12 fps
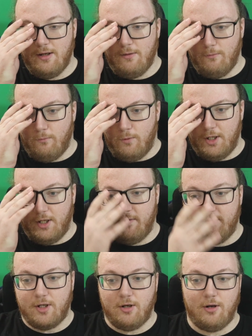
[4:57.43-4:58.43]
one
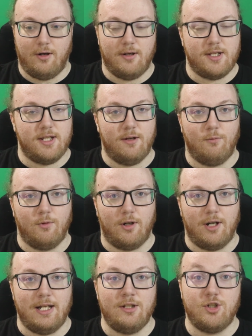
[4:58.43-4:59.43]
of the cards that
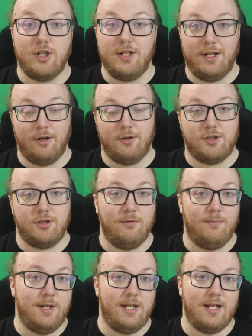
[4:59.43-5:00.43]
were engineered
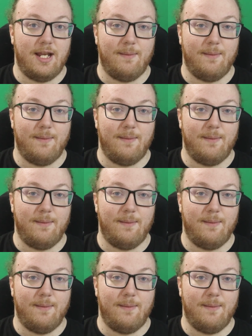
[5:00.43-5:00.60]
to be a